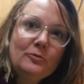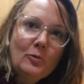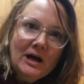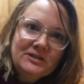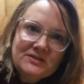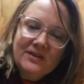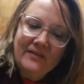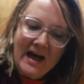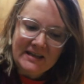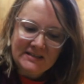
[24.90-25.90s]
watch the
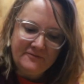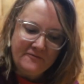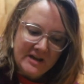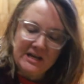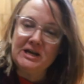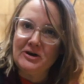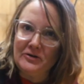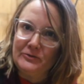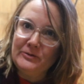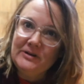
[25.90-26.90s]
last
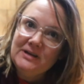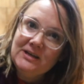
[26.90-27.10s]
video,